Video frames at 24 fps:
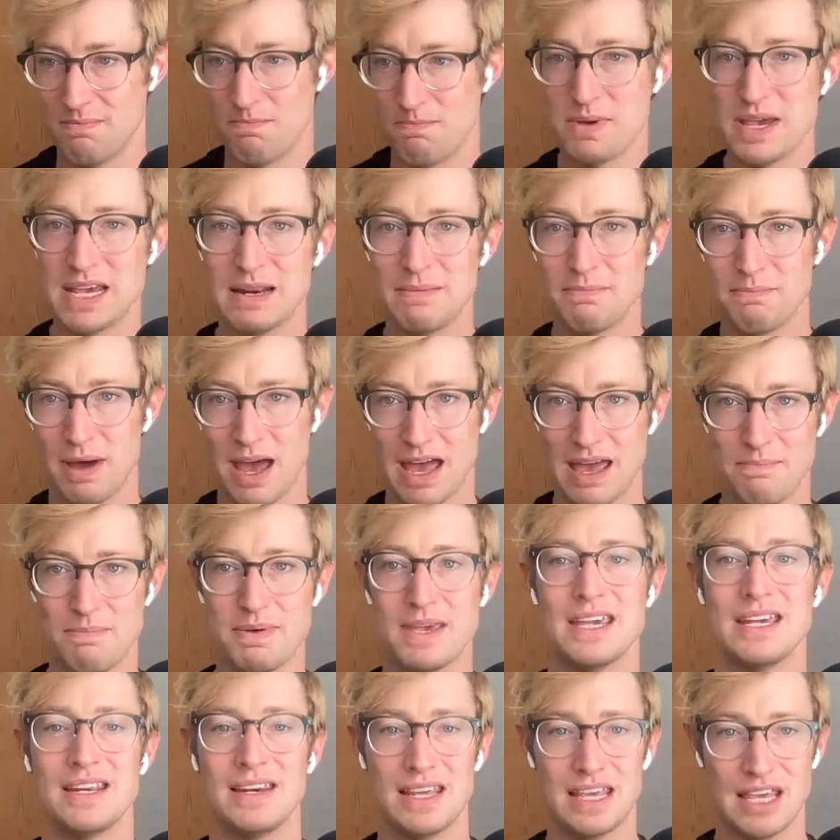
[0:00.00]
beat by
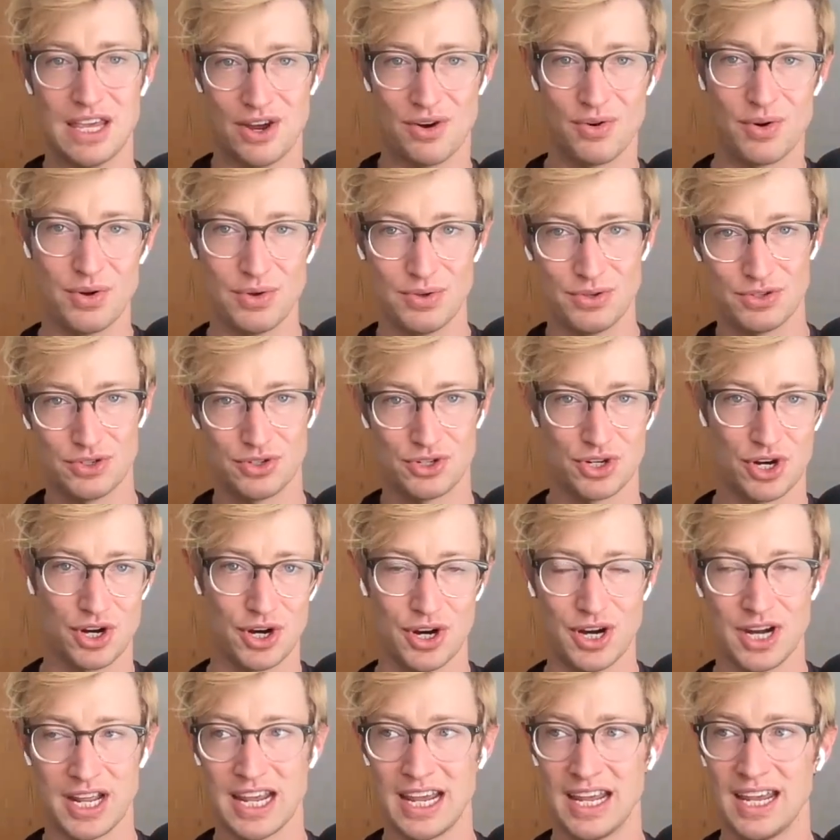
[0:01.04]
beat hero's
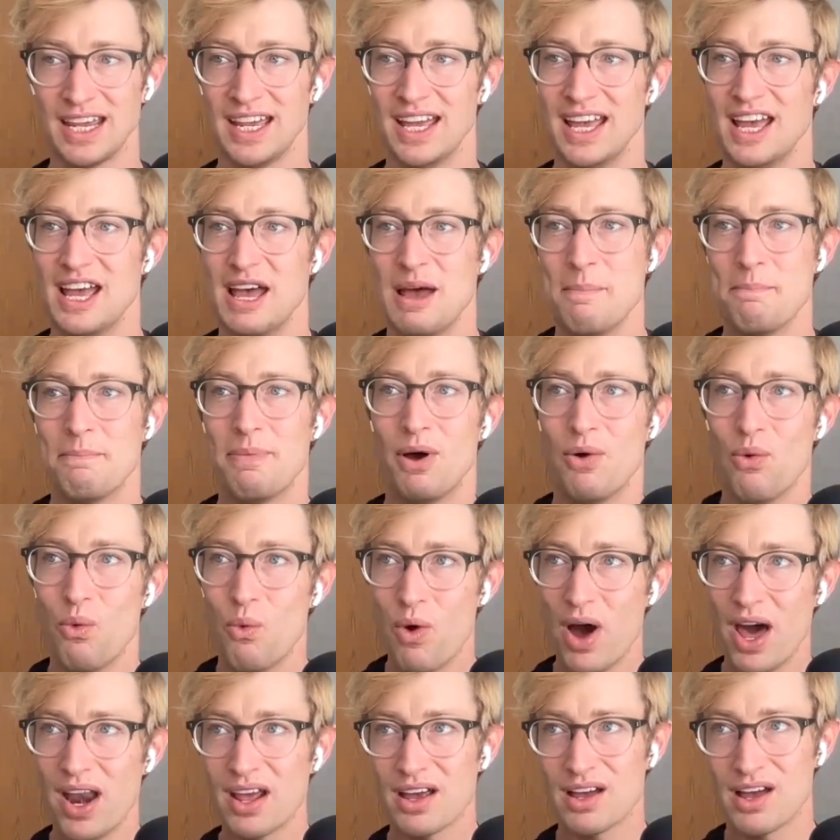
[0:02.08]
journey. But
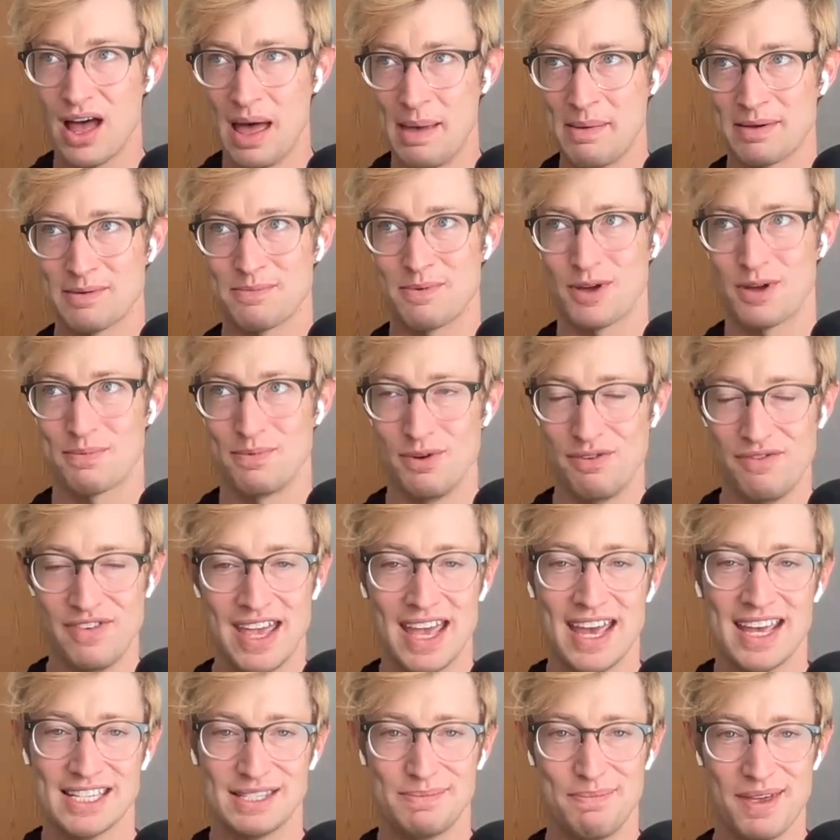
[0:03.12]
what a comic book
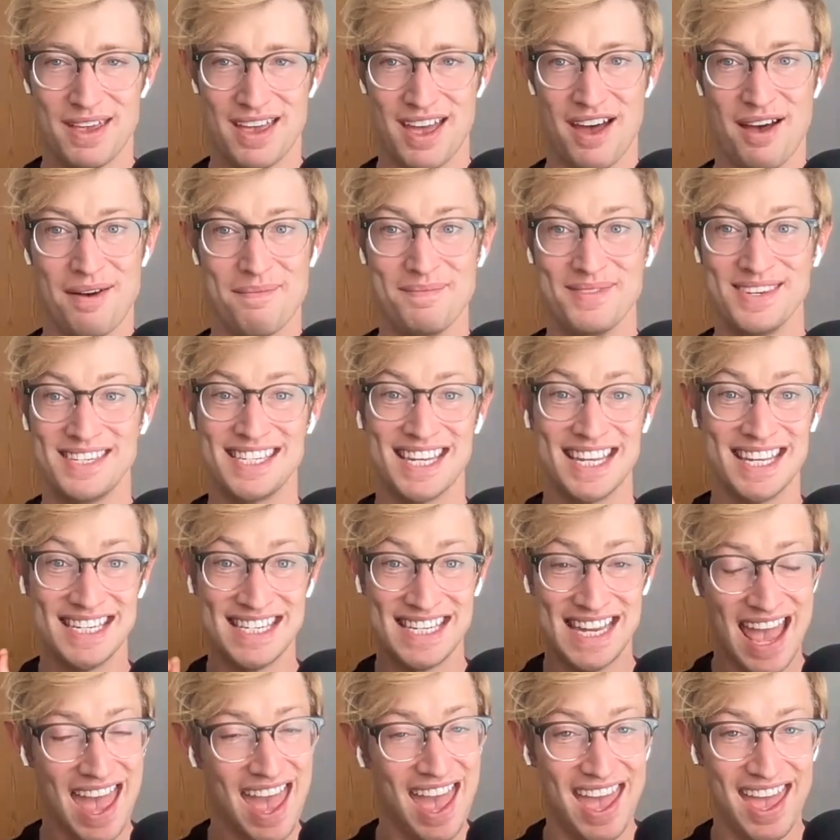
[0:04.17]
movie has become
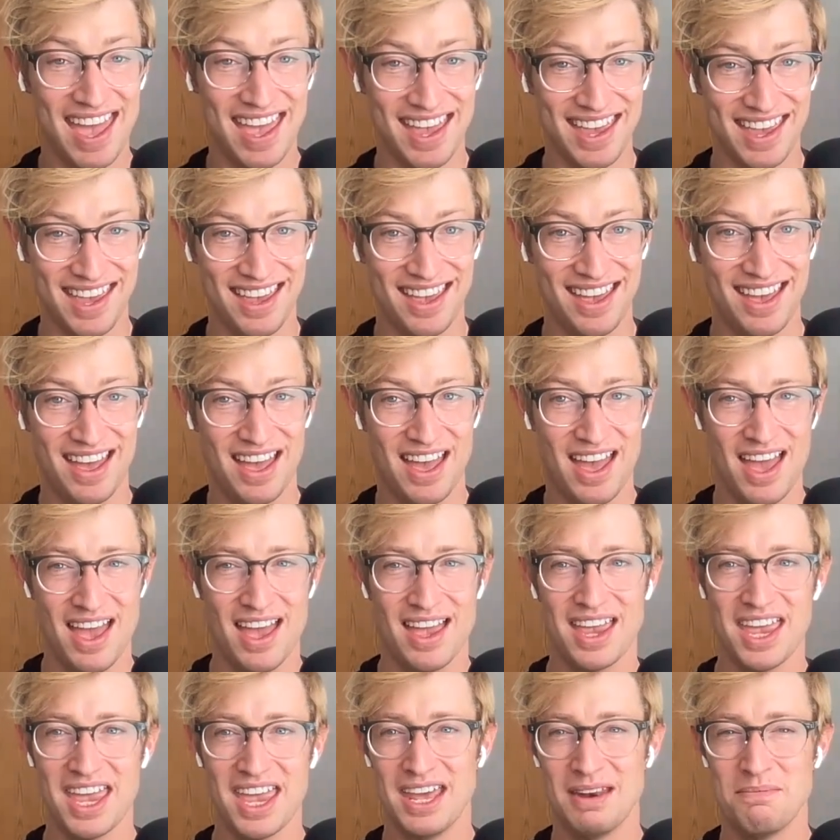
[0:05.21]
today
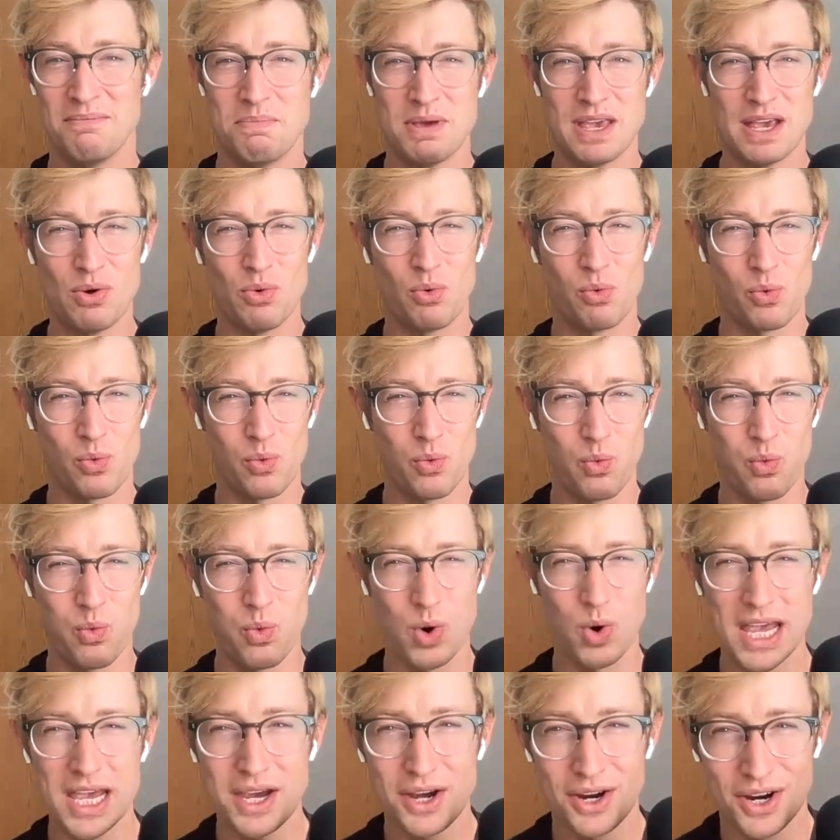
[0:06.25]
mm-hmm. can be
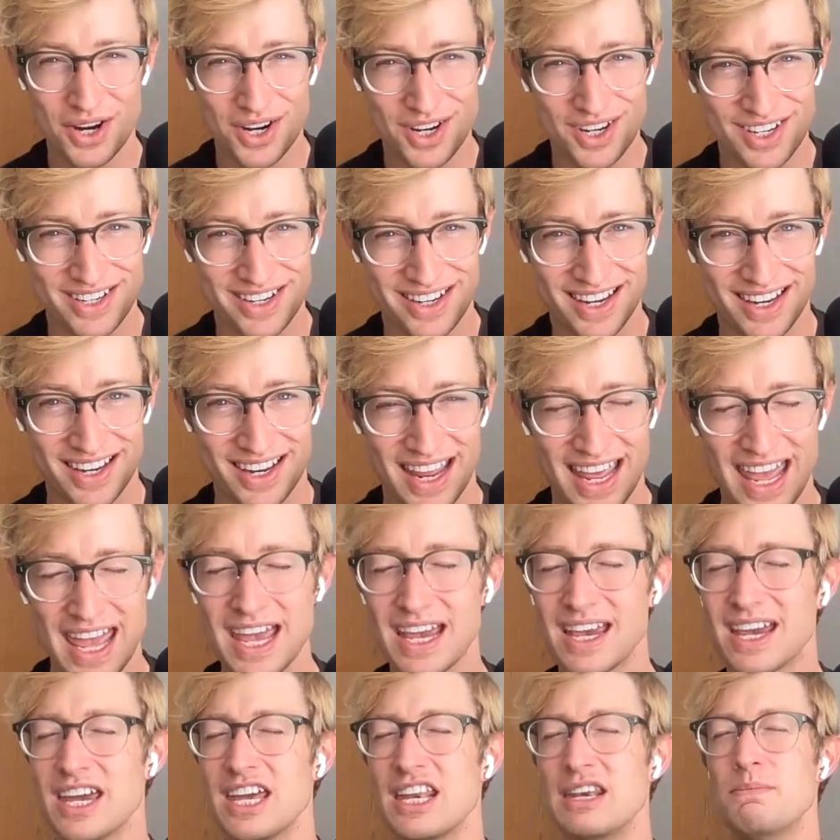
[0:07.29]
weird.
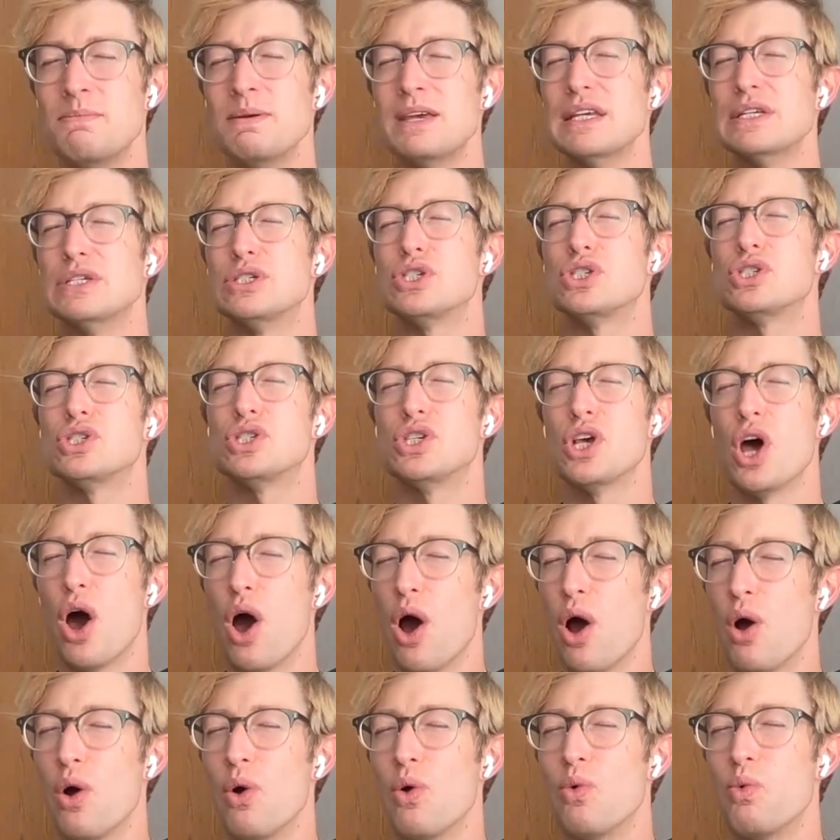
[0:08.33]
It can be
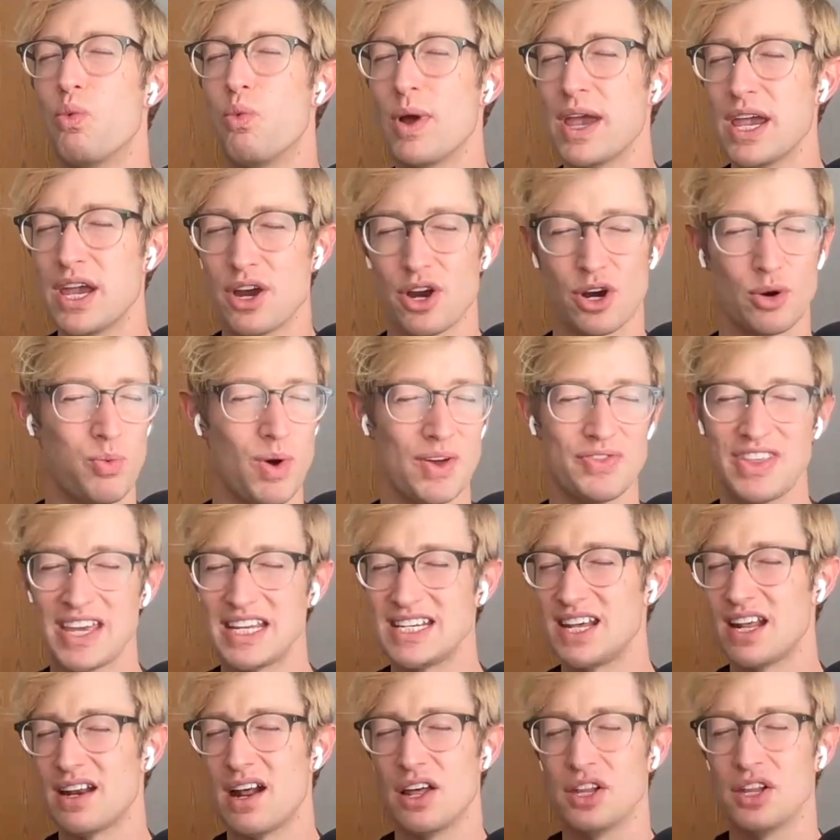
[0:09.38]
so weird. What
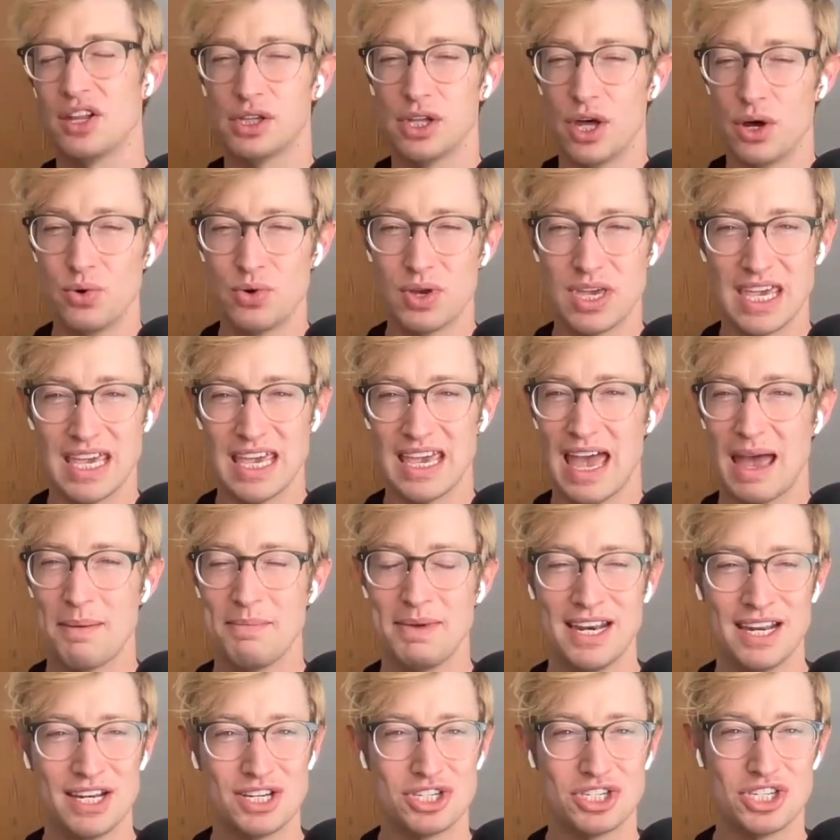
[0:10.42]
they did on Loki, I
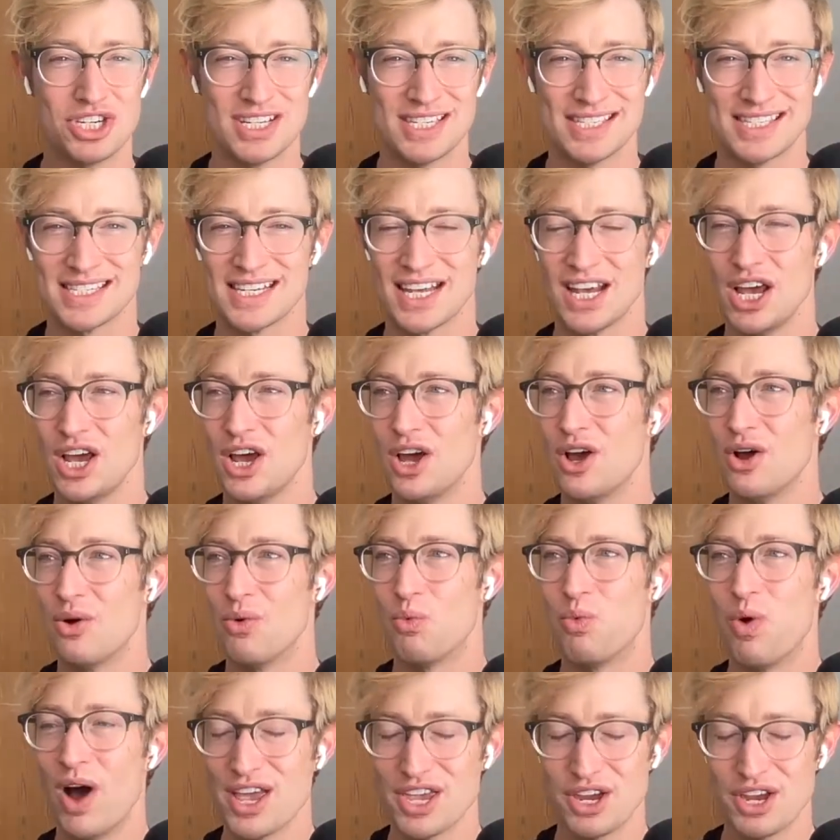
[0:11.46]
mean, it's just
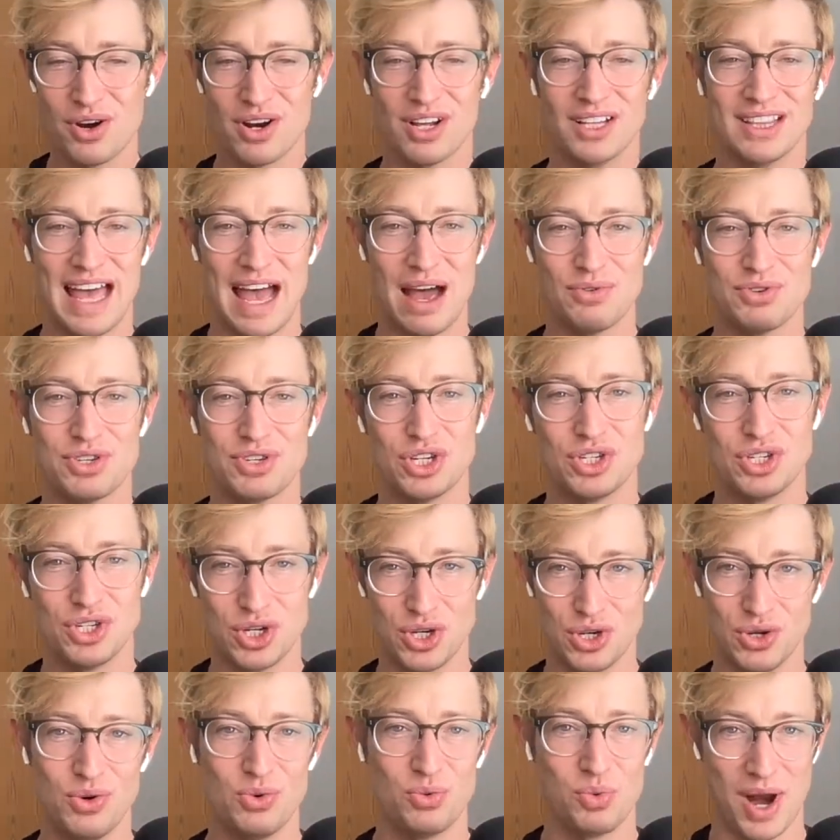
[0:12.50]
yes. what you're allowed to
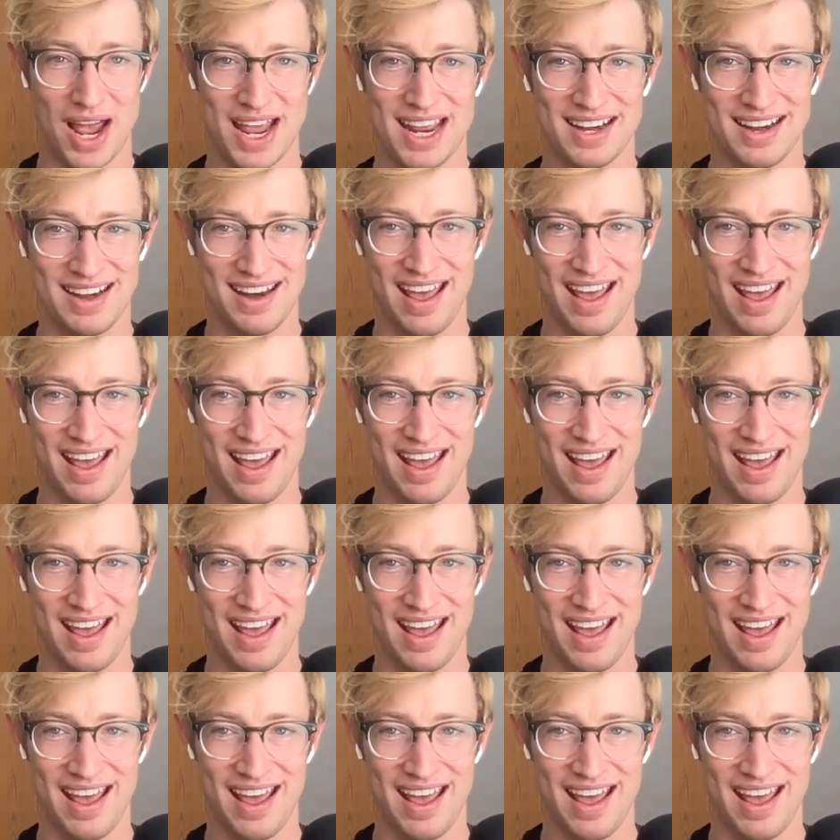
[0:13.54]
do right